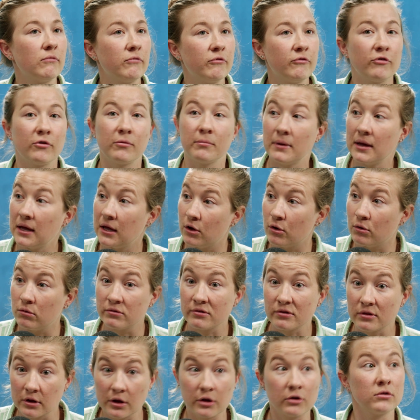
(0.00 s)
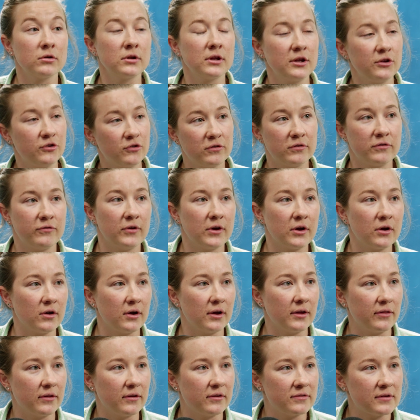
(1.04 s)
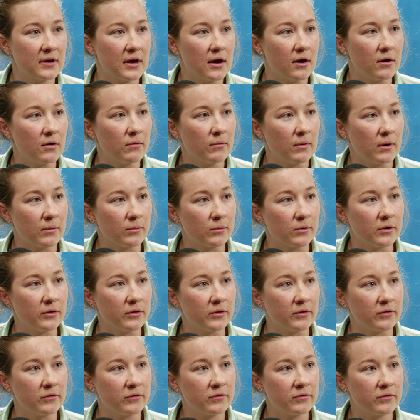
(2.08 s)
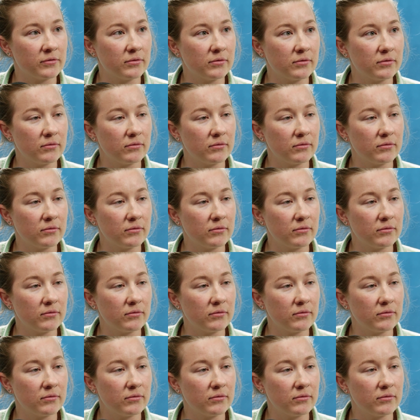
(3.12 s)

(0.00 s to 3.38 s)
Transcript: For me, who's literally just figuring this out while we're on this